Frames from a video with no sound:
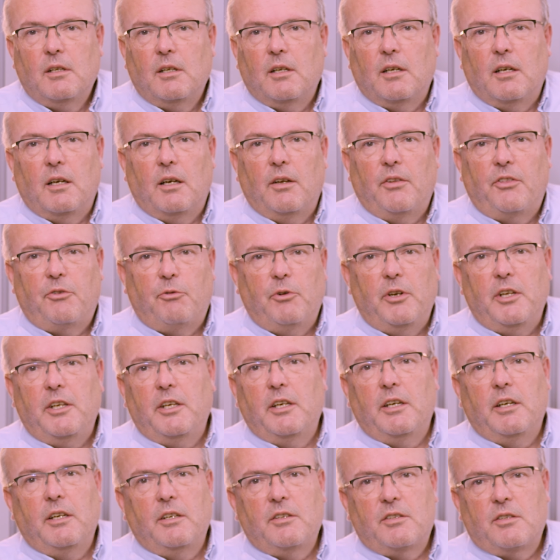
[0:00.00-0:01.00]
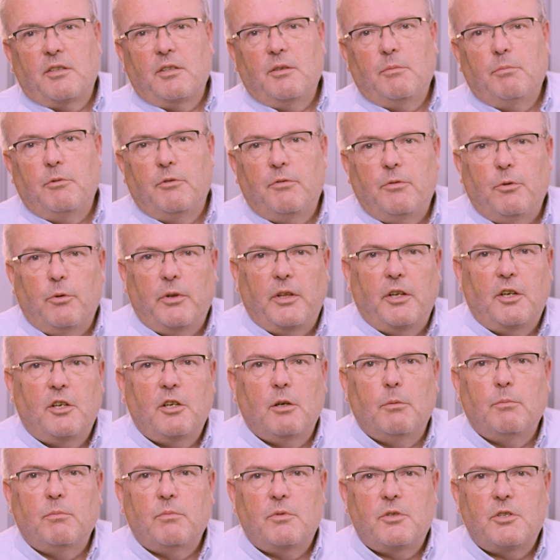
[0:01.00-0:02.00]
3 years before they
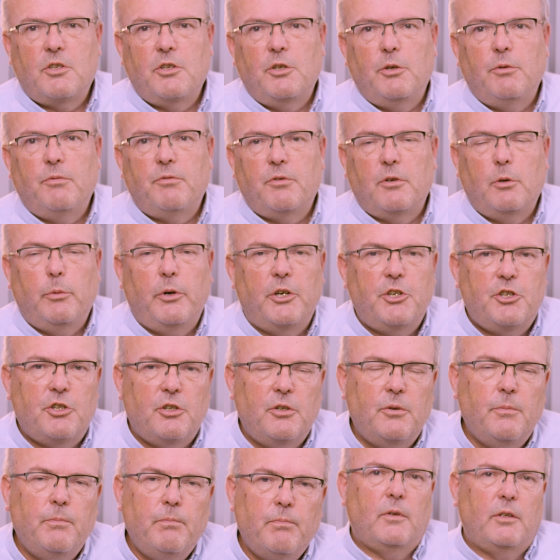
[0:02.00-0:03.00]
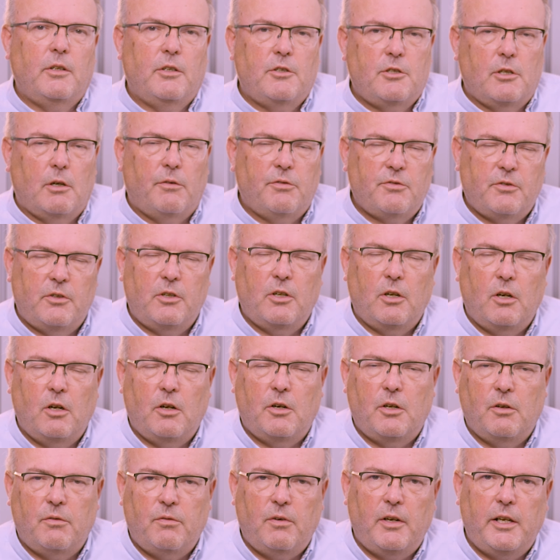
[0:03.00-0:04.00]
come to fruition, and there's often a
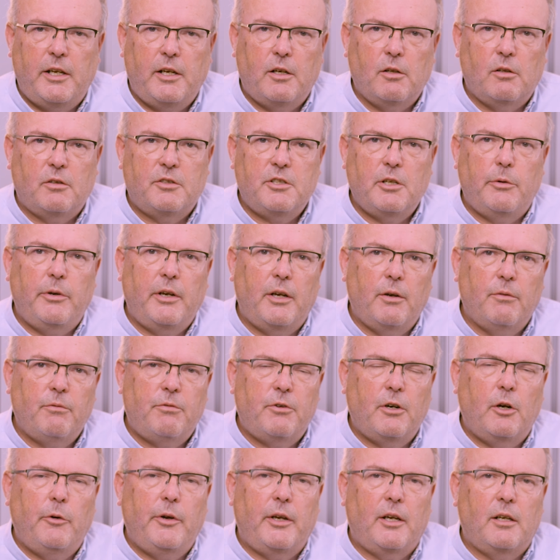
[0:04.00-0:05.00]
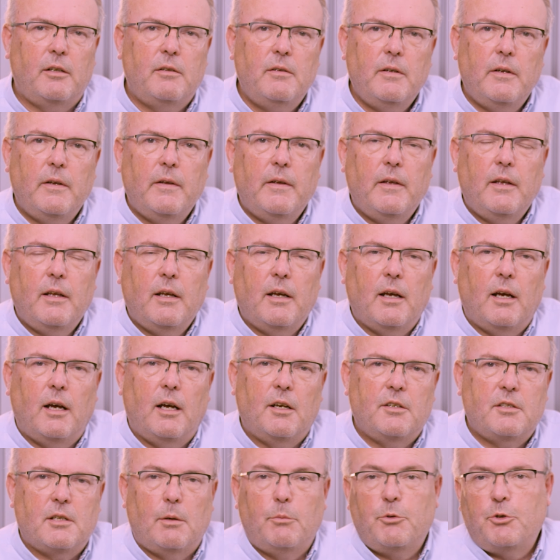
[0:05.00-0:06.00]
lot of legal toing and froing,
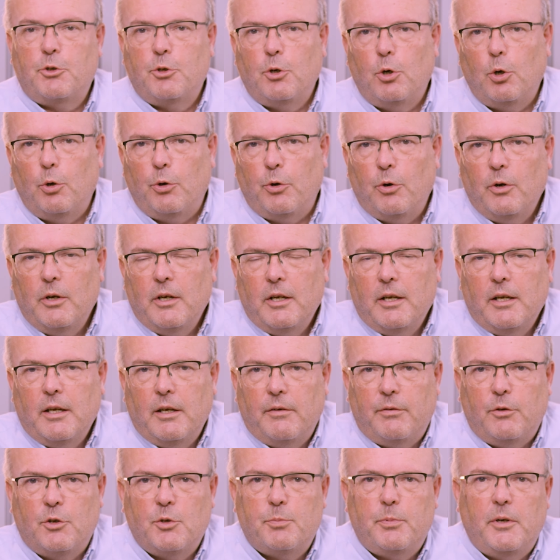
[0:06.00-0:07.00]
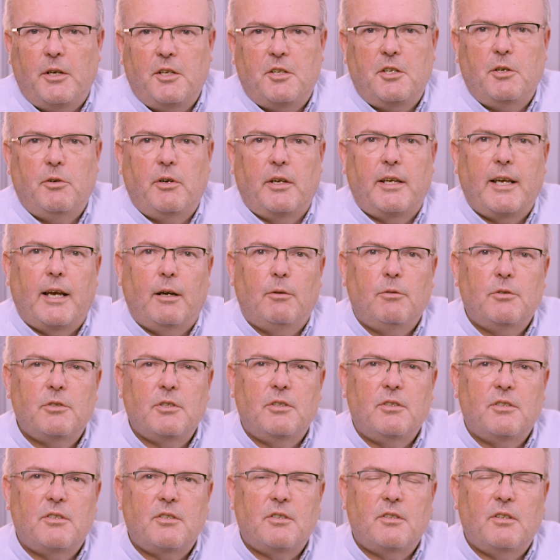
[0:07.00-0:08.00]
as I'm sure if you speak to your
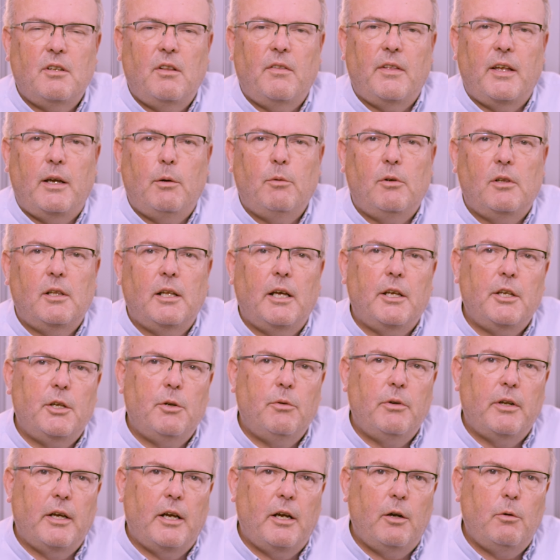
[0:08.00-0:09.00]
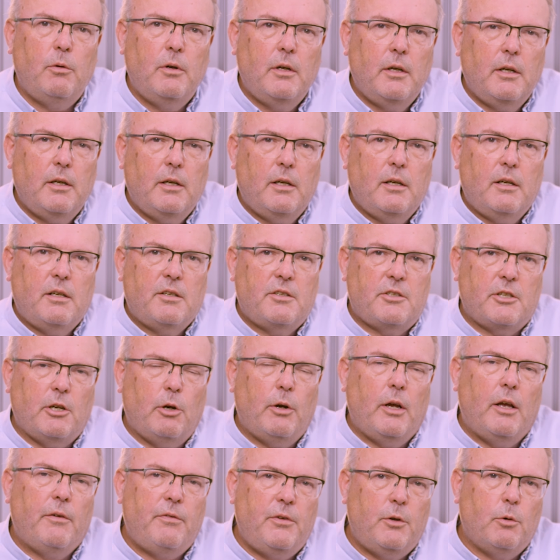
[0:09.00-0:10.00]
accountants, they will let you know. So
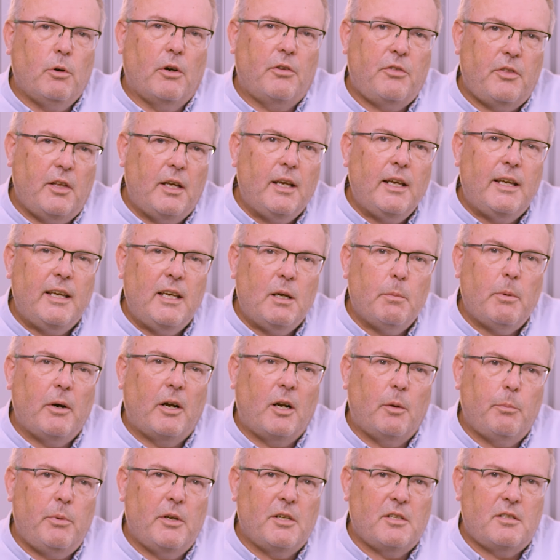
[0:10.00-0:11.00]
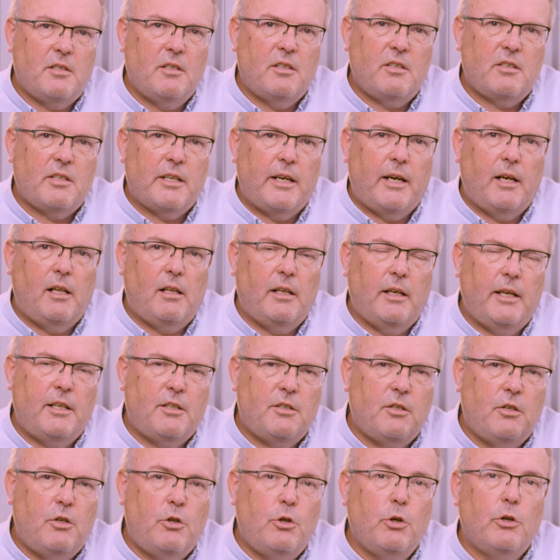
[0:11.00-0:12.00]
if you are thinking about a business sale,
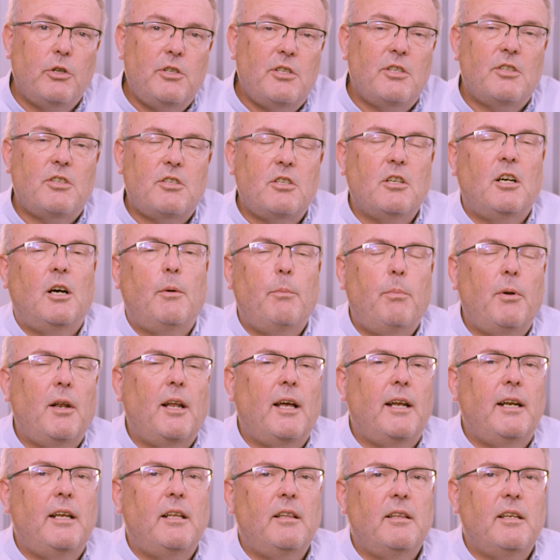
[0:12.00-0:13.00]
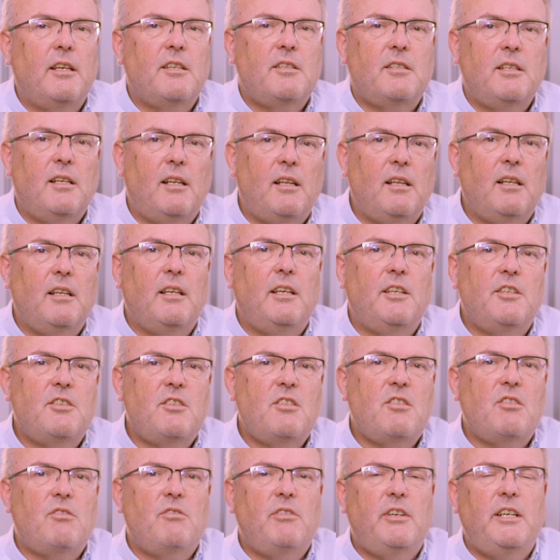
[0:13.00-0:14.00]
it's good to start planning this at
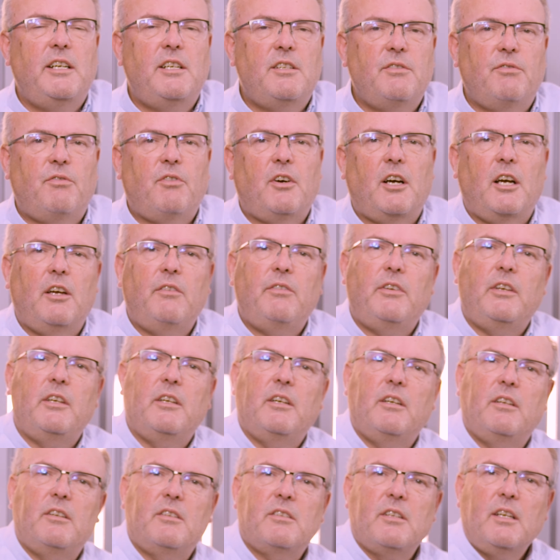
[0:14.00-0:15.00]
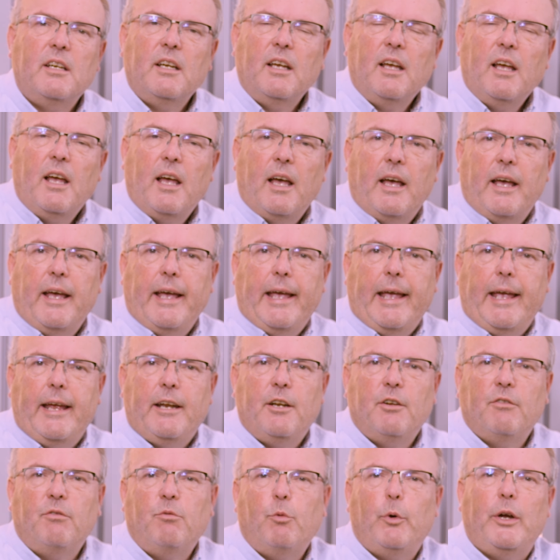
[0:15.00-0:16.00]
least 3 to 5 years
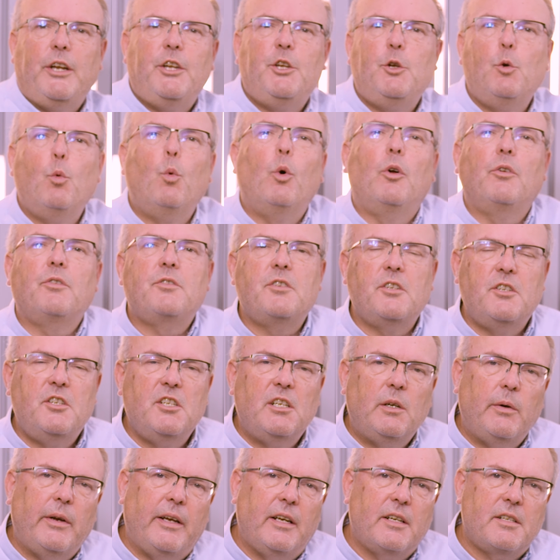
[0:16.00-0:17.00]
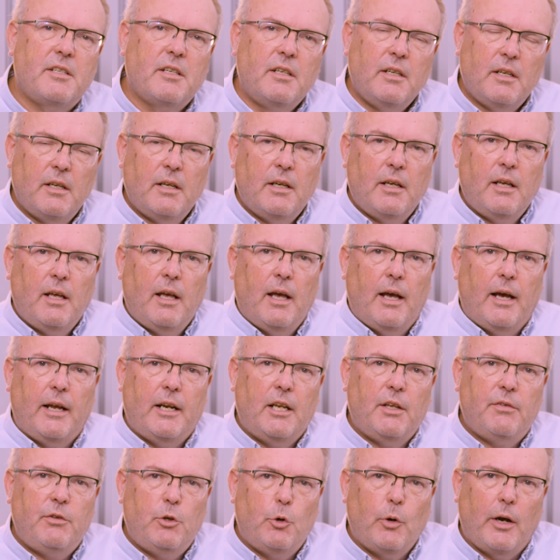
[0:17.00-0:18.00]
ahead of when you want to do it.
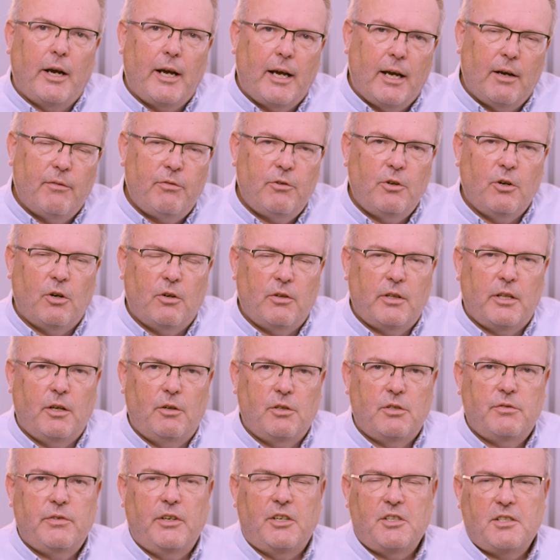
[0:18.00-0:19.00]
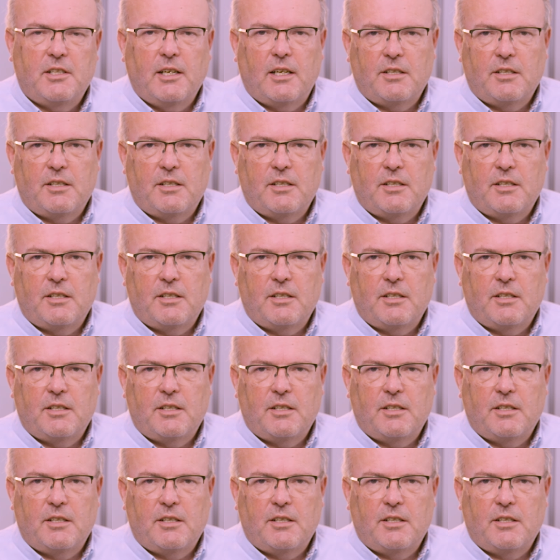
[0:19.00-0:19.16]
And if you have got those fixed